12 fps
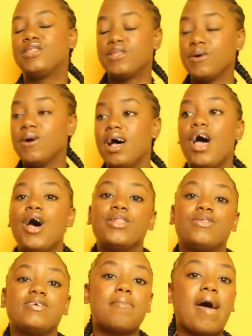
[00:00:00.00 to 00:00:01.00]
So,
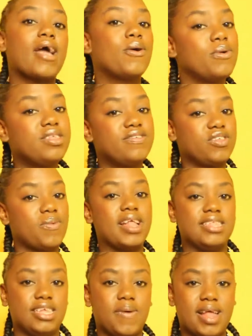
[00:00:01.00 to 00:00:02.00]
those are my goals for
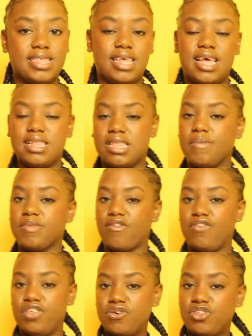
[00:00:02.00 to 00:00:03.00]
2020 in terms of
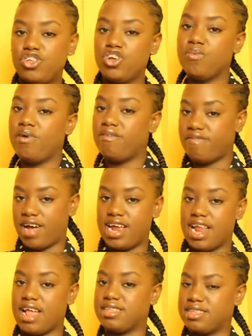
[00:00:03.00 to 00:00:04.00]
YouTube,
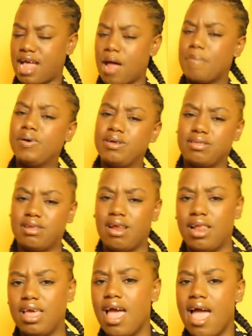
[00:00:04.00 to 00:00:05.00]
finances, and
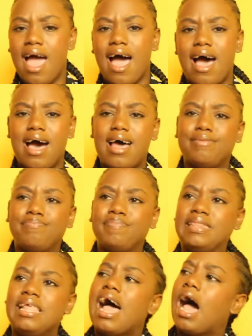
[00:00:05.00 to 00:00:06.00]
personally. And
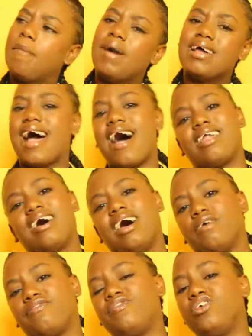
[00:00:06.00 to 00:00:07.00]
I might add a
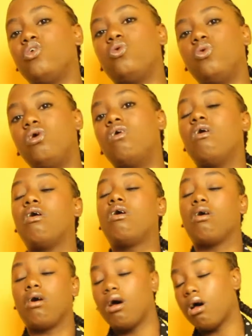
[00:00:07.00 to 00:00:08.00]
few
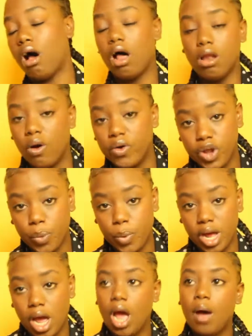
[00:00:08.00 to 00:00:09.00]
along the
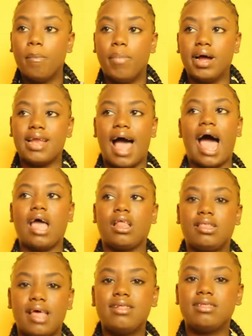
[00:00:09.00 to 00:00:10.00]
way, but I
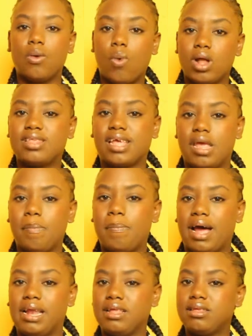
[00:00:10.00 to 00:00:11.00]
tend to want to keep
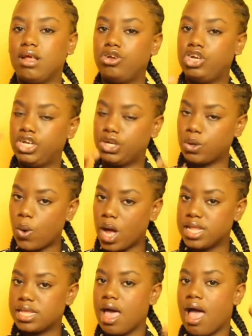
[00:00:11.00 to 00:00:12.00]
my list short